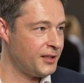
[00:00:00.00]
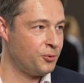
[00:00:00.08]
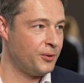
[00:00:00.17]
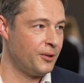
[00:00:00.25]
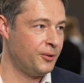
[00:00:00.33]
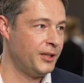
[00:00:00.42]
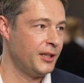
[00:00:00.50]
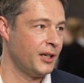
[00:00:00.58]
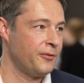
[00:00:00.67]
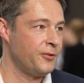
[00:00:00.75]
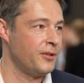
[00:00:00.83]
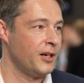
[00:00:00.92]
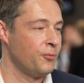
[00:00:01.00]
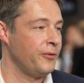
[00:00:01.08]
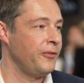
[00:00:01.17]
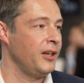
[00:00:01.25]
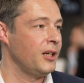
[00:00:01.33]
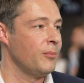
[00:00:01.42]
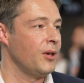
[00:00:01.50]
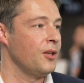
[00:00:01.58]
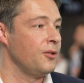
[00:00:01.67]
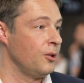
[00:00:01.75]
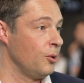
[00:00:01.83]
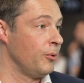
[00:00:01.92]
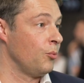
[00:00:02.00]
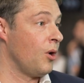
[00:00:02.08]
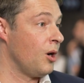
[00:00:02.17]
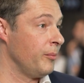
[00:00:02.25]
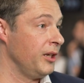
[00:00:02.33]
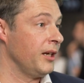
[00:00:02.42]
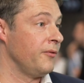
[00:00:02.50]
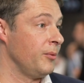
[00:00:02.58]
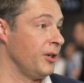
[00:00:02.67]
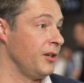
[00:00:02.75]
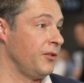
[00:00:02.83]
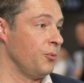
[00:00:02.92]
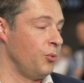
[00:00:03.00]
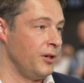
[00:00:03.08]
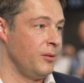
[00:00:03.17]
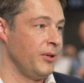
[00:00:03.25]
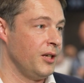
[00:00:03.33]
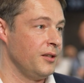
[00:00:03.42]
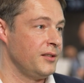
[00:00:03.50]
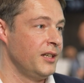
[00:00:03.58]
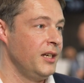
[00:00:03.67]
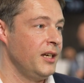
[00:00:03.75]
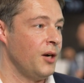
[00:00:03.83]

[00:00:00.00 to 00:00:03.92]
that we are looking after, I would think about the global warming everybody's aware about.